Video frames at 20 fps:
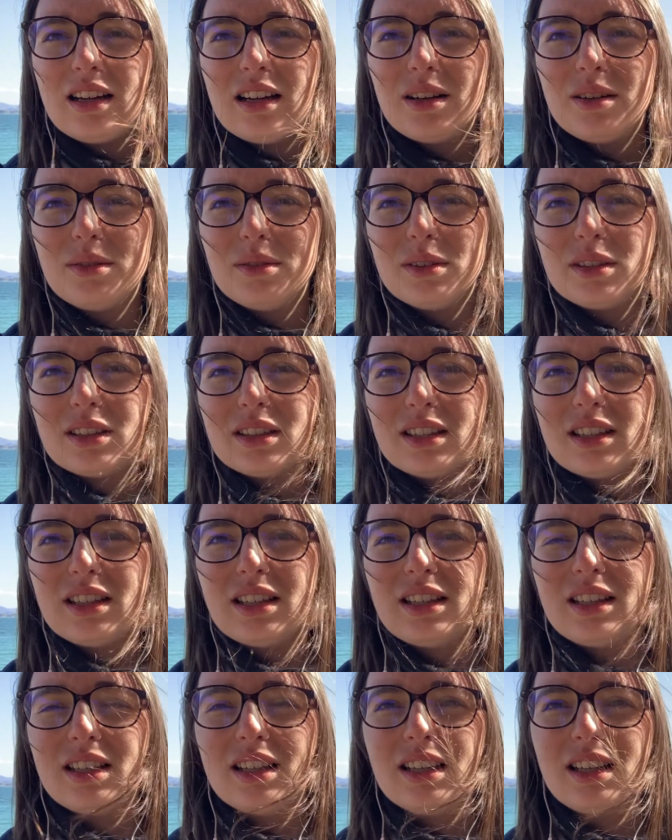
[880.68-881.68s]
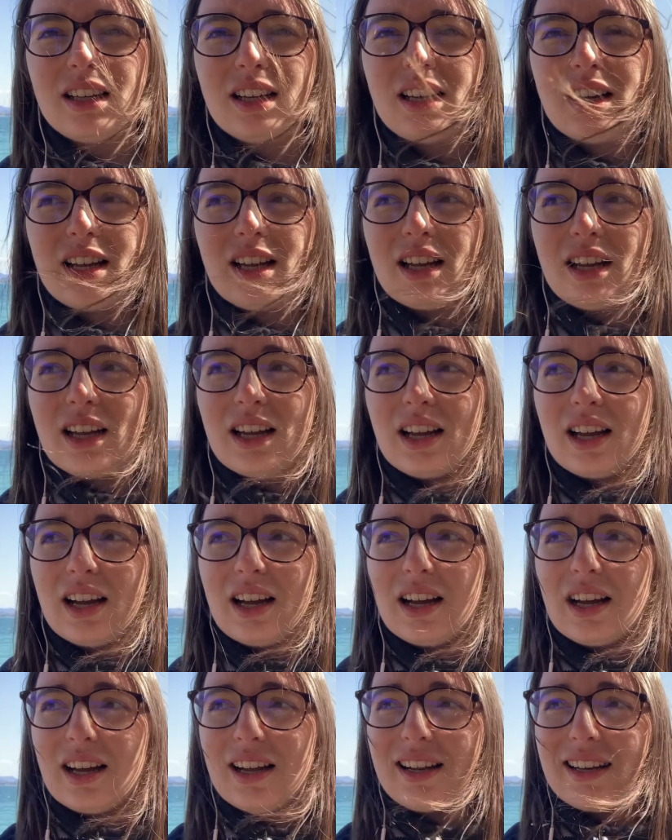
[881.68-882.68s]
will
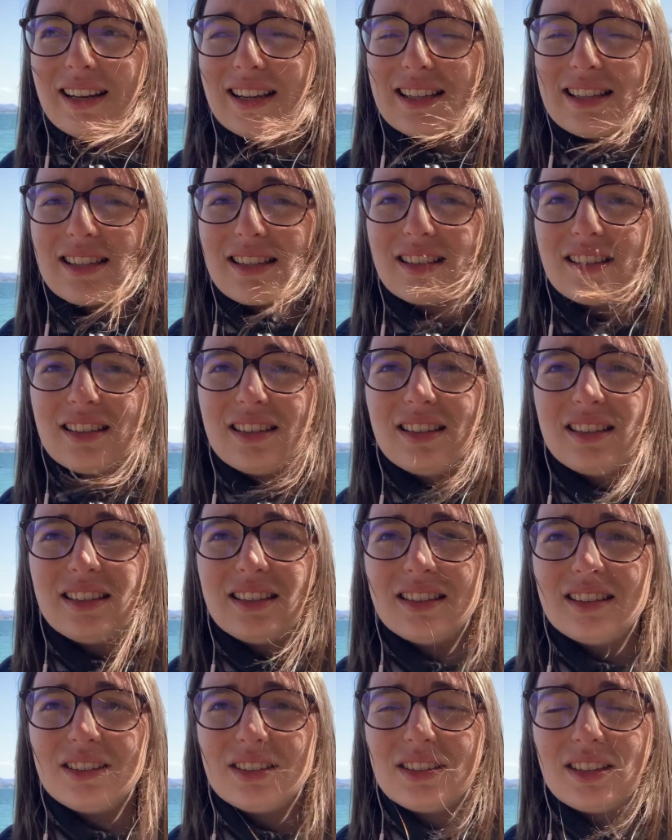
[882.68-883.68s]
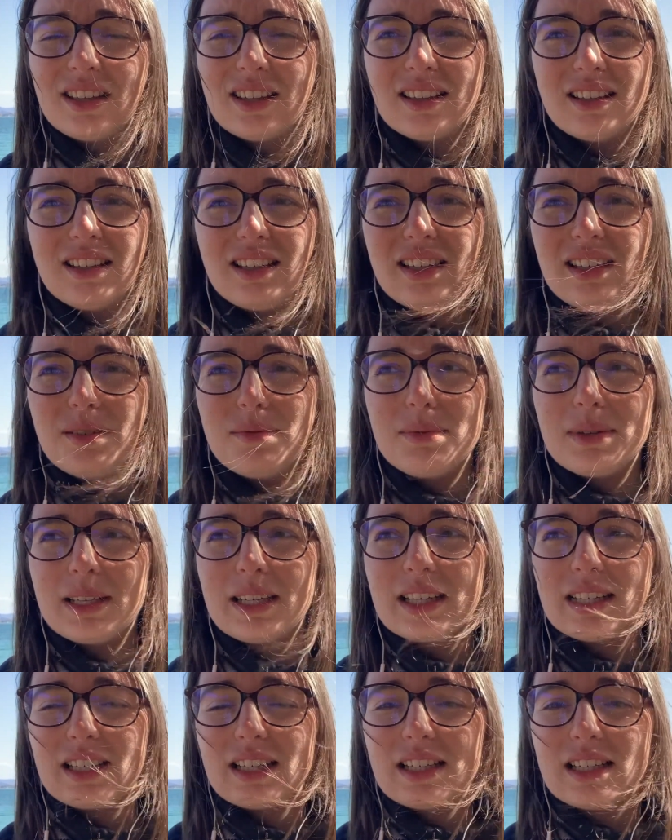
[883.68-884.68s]
lessen during the day,
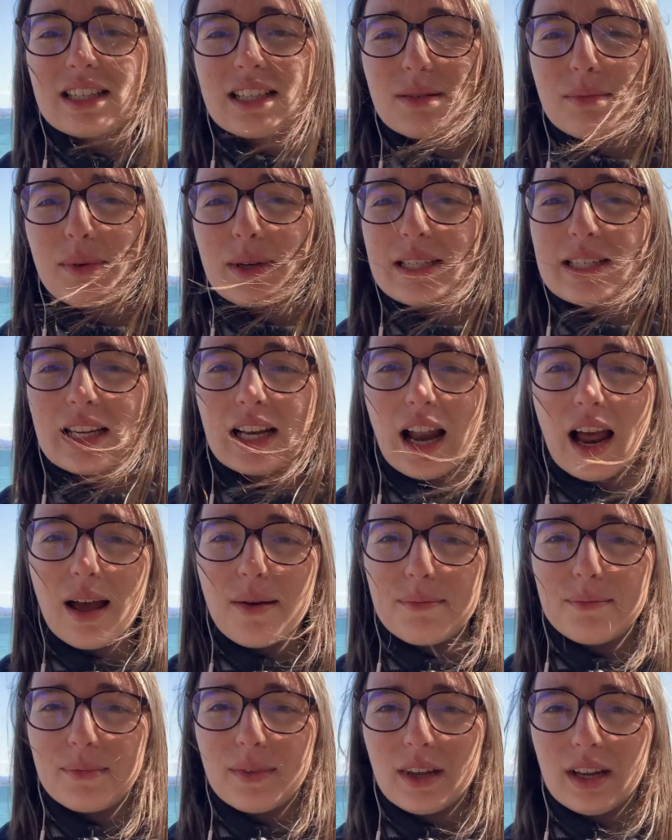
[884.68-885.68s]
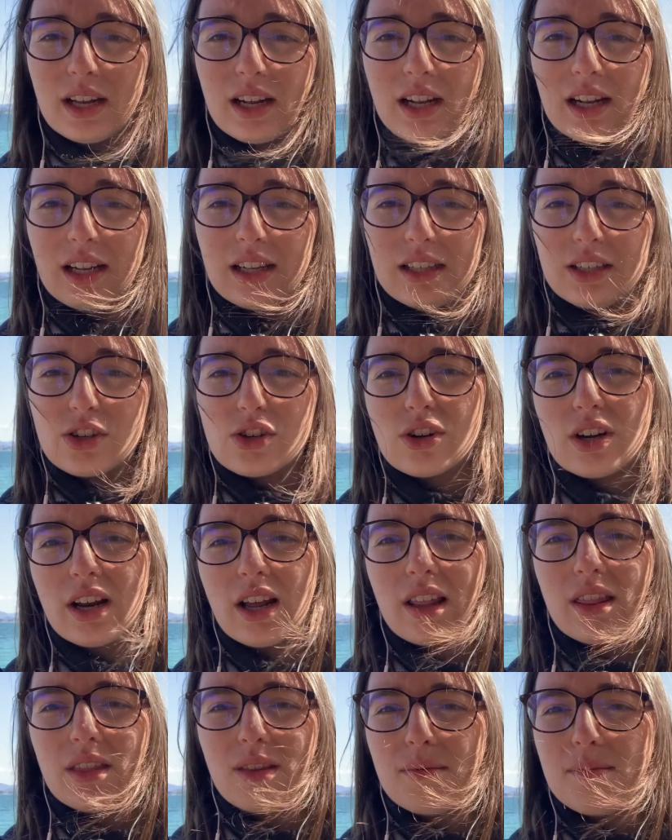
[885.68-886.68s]
because basically I'm literally
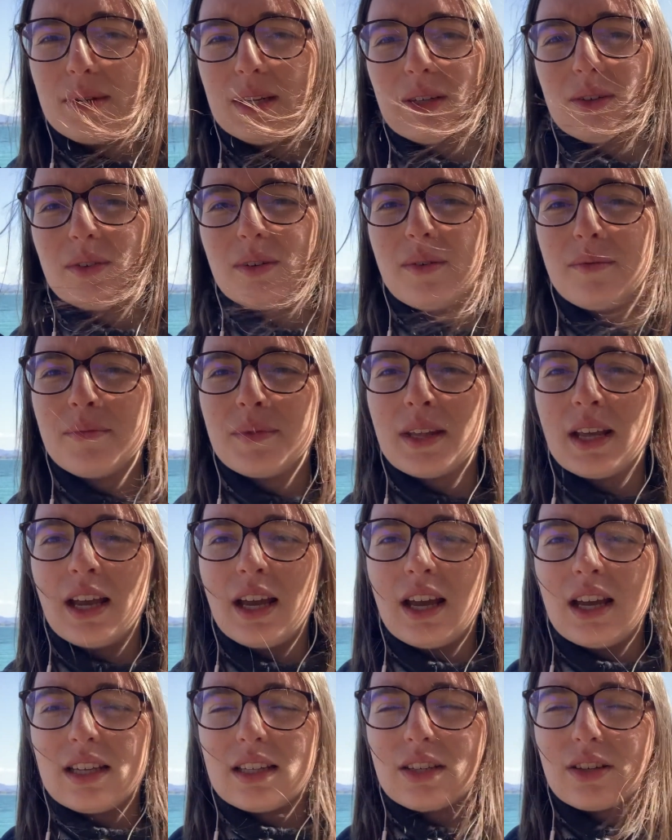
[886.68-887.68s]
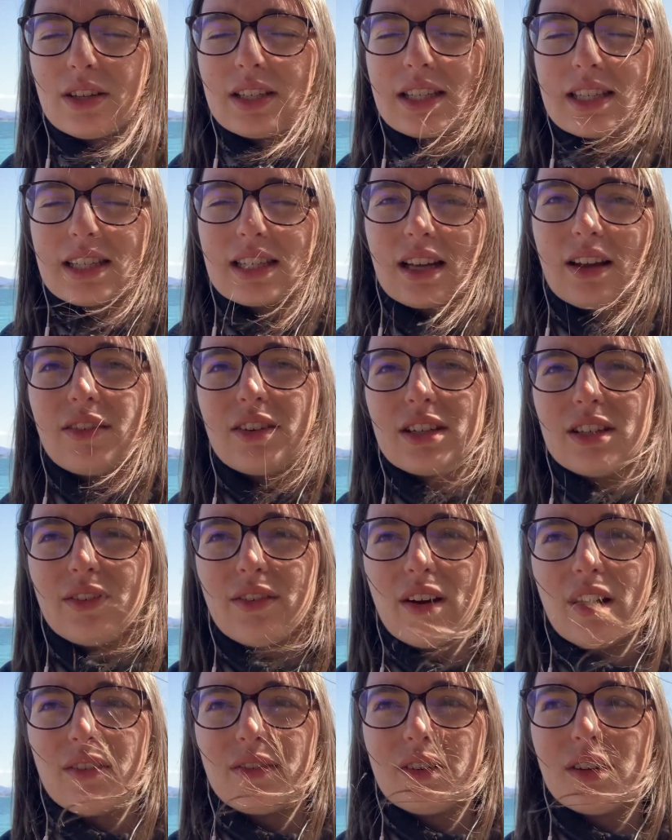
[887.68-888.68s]
at the middle. So it's
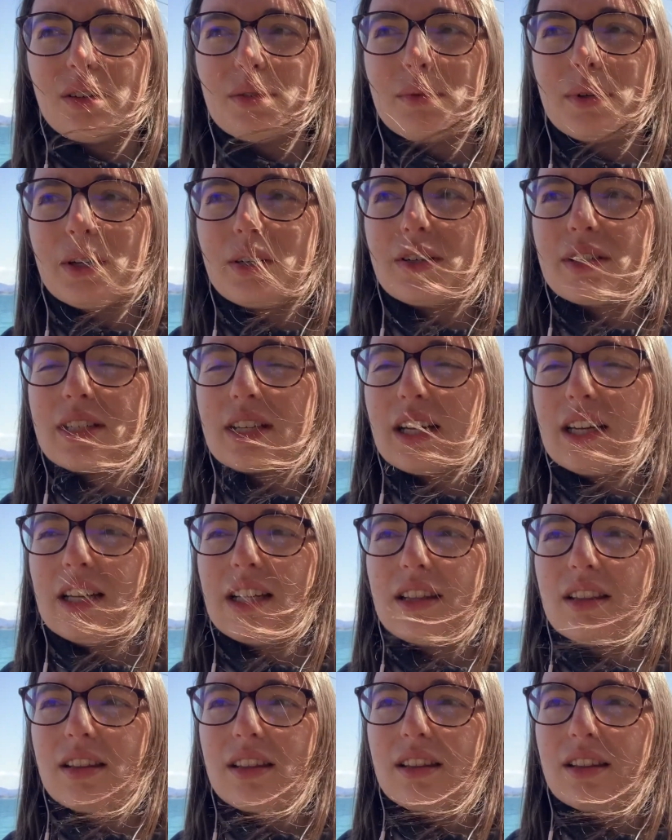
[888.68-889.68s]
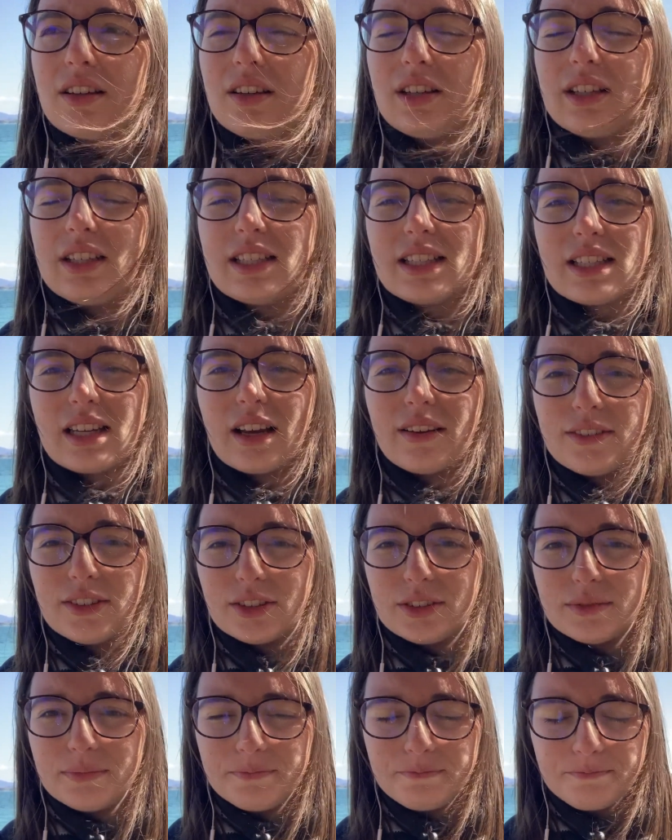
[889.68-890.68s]
75 kilometers. I did 37.